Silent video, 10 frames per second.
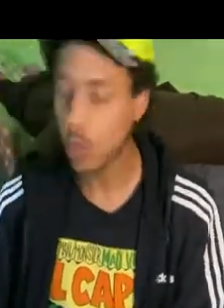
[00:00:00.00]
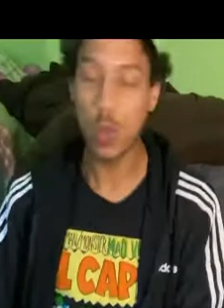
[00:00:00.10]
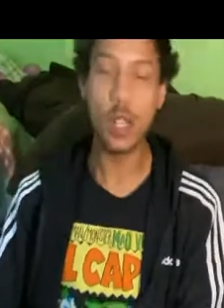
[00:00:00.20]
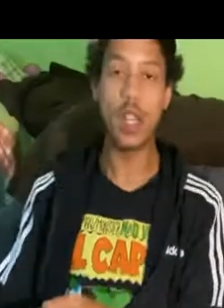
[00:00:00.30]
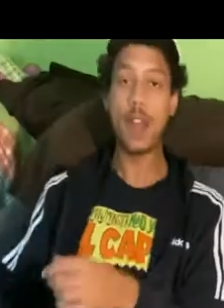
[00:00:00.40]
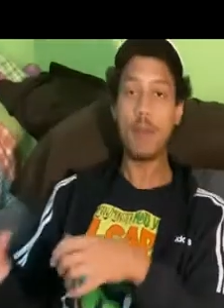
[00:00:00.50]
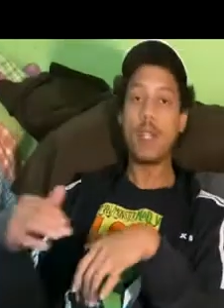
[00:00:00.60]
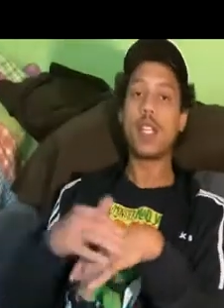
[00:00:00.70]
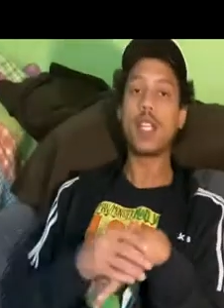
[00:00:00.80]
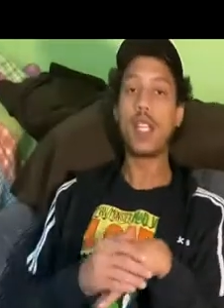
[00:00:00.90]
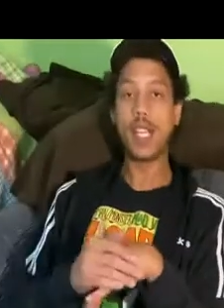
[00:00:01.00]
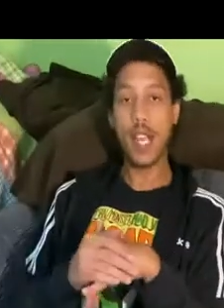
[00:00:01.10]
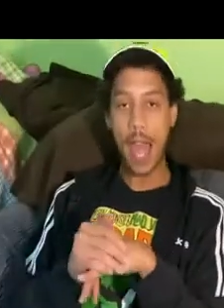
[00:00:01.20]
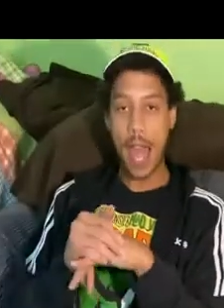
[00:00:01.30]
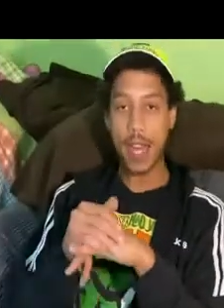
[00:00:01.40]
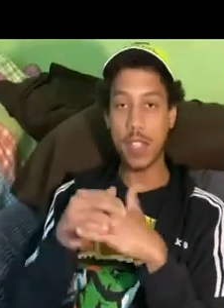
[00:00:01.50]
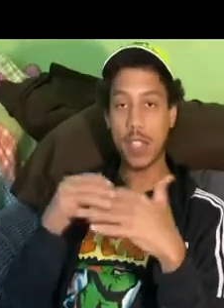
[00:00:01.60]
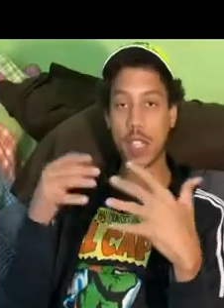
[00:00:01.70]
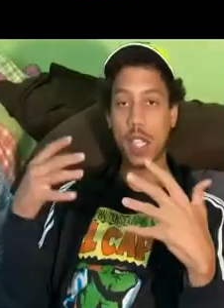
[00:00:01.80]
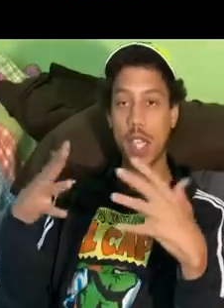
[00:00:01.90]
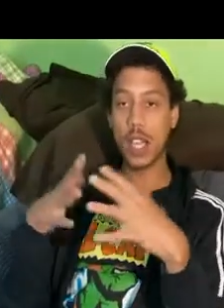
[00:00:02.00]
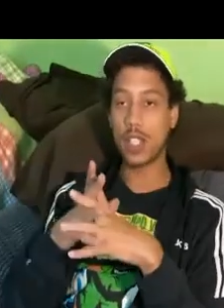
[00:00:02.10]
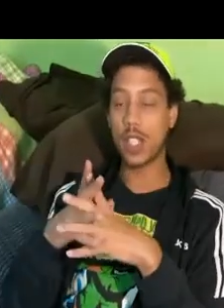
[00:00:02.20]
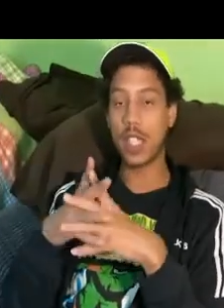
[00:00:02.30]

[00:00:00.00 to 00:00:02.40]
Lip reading: one that I've been looking to get added to the collection,